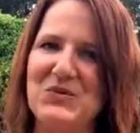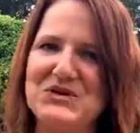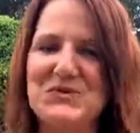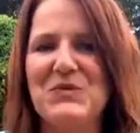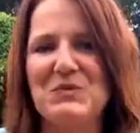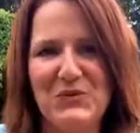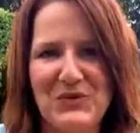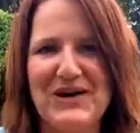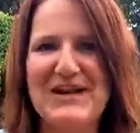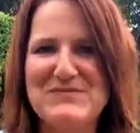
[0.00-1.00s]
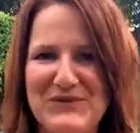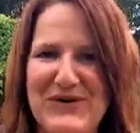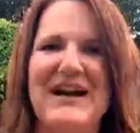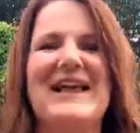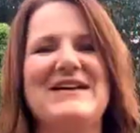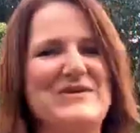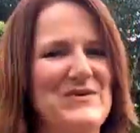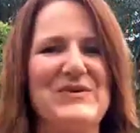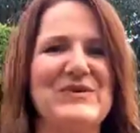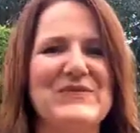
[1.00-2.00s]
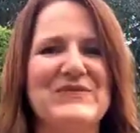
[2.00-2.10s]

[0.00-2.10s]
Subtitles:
which was pretty, pretty cool.